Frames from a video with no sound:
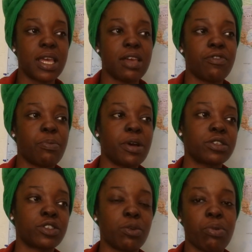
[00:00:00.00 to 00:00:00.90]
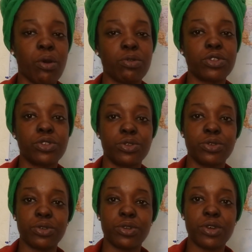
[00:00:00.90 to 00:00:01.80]
if a person's approached you,
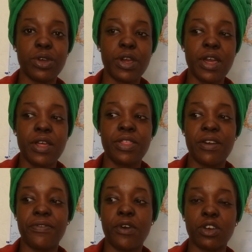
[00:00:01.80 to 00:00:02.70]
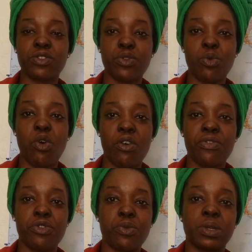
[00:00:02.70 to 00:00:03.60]
their first thought of
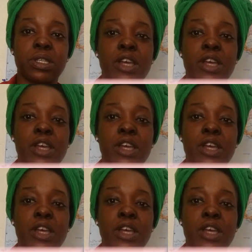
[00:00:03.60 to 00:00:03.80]
you was